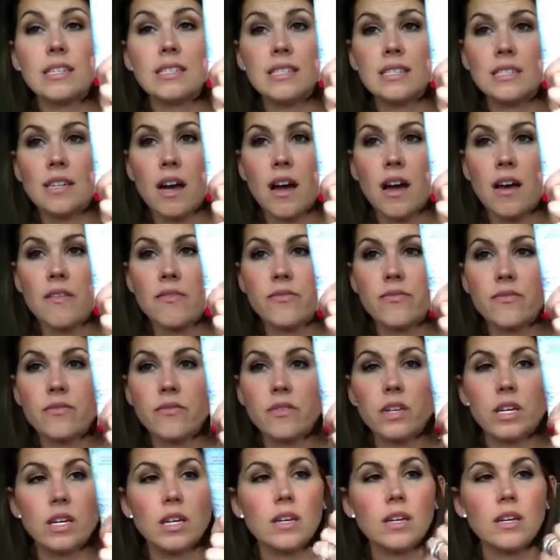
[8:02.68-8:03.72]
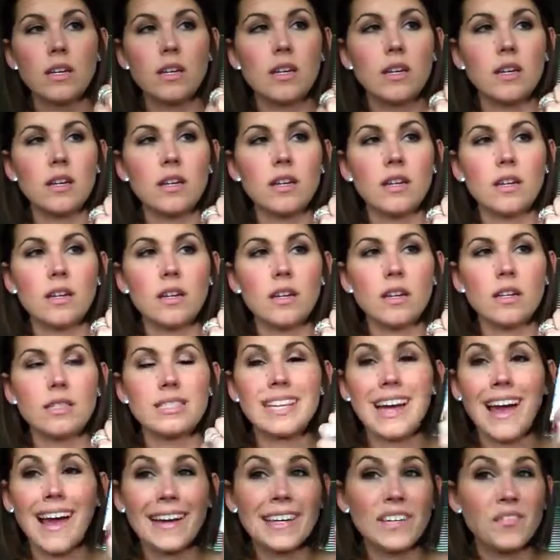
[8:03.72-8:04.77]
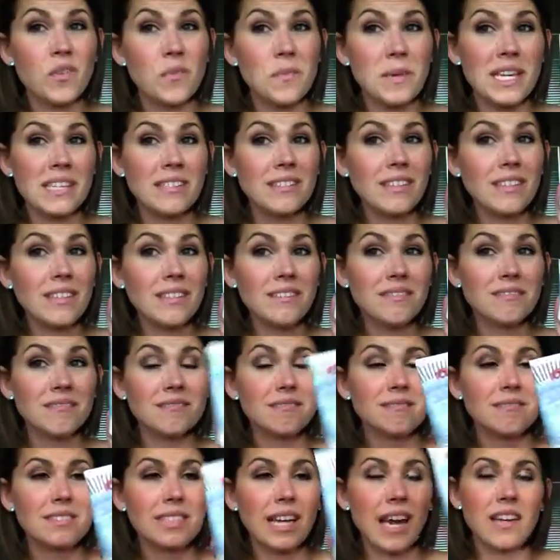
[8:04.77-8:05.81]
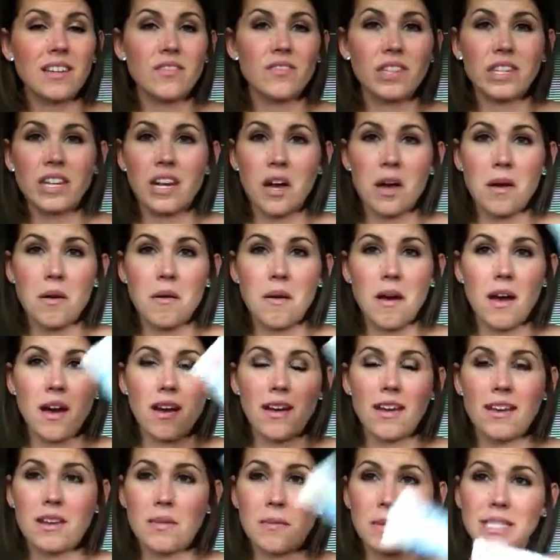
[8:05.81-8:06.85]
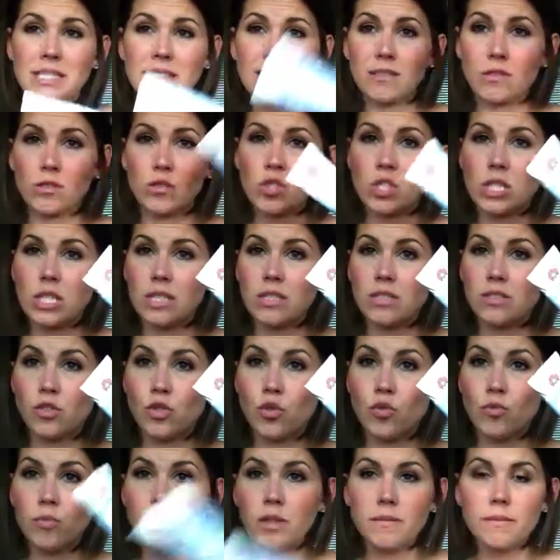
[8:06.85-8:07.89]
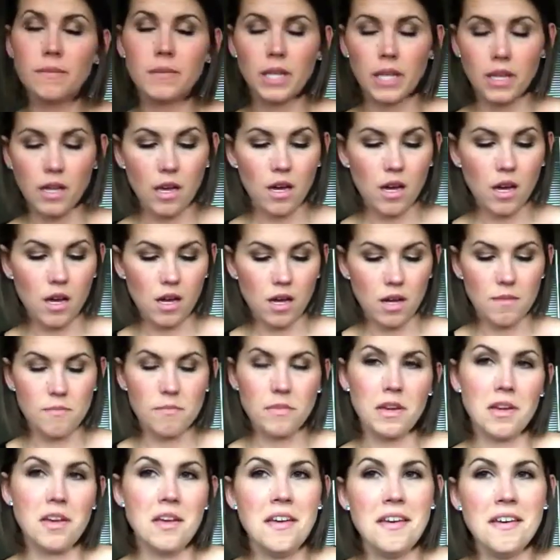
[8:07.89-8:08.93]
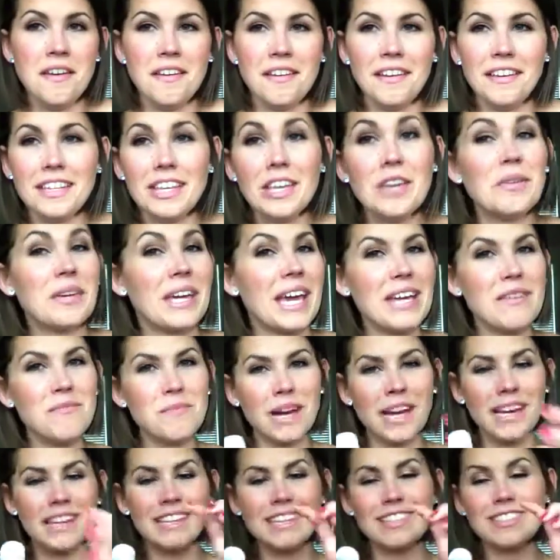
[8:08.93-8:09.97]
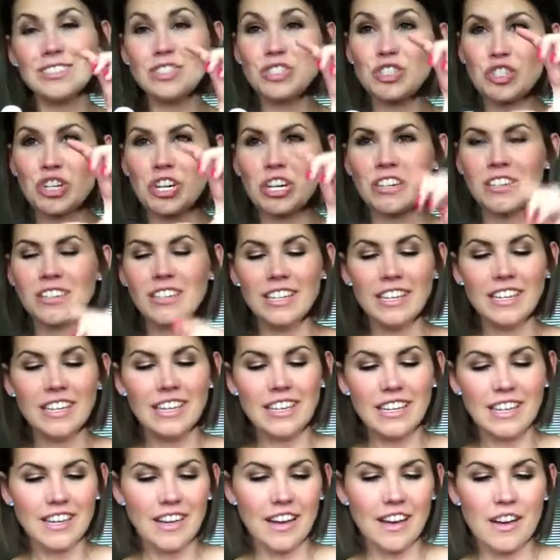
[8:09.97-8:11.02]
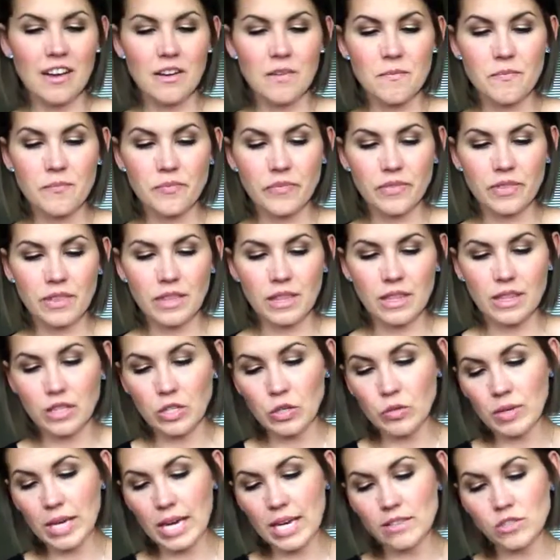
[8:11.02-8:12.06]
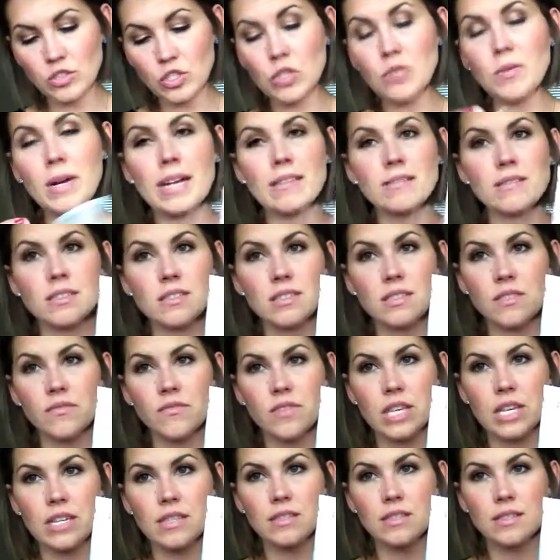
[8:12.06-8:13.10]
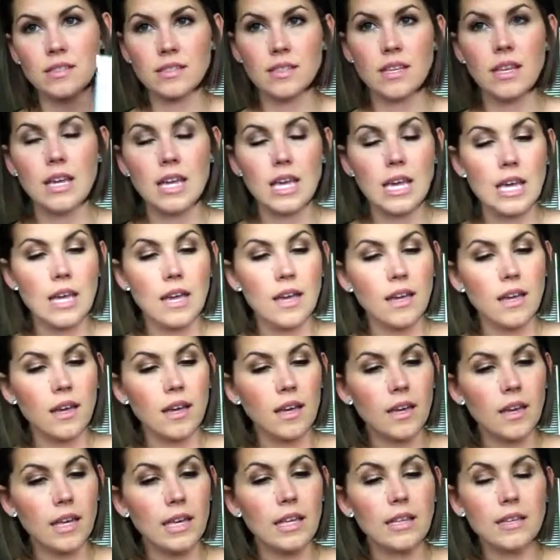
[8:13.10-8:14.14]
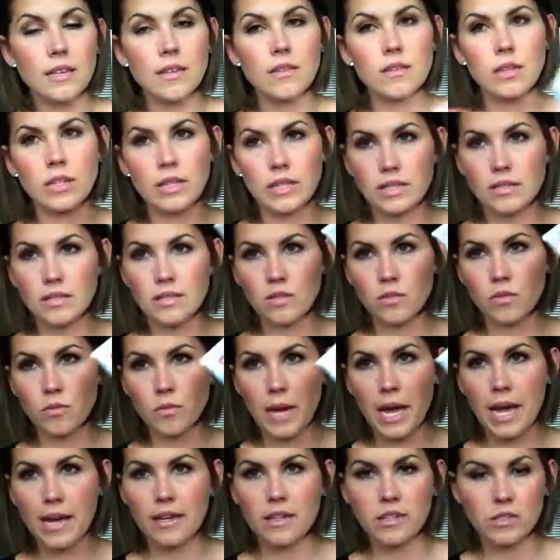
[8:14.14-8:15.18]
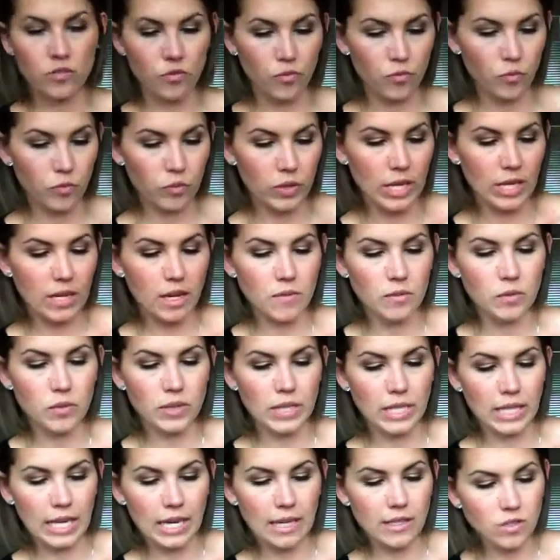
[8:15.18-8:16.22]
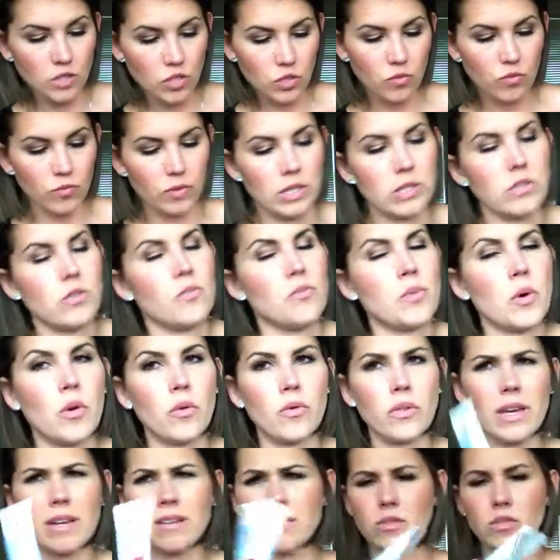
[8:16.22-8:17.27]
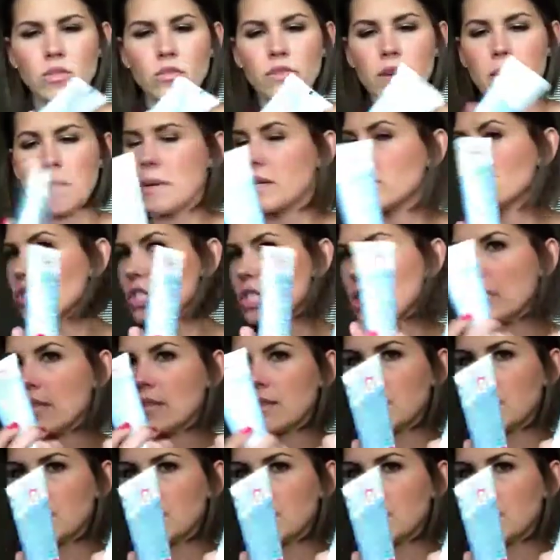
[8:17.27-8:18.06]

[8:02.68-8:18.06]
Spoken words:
stuff is kind of amazing. It's kind of like an amazing lotion in a tube. You can buy it in a jar. You get 2 ounces of this in this little package that comes with the kit. So these are both, I don't know if I mentioned it,